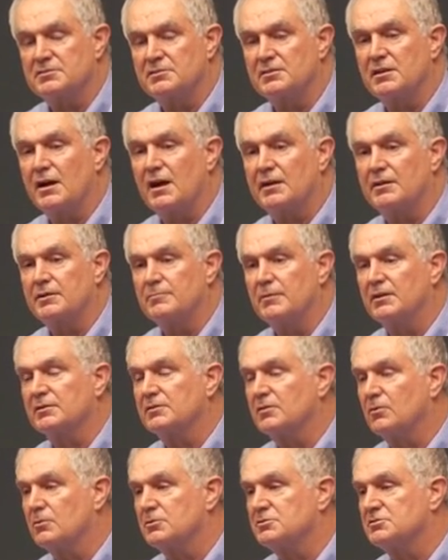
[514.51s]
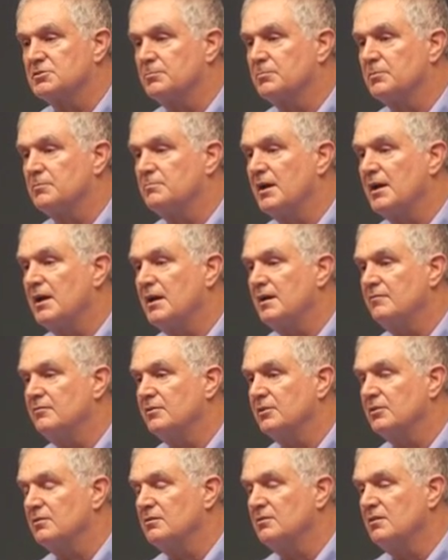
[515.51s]
and document courtship and
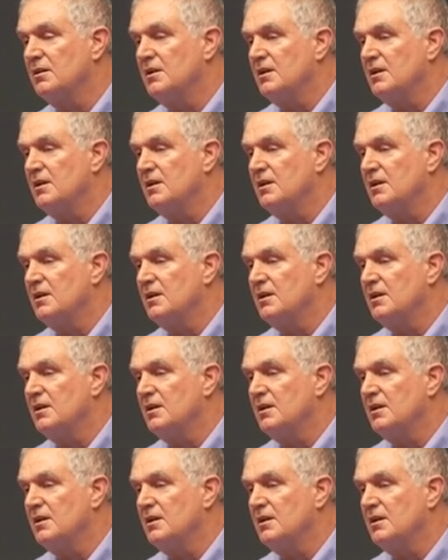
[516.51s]
behavior.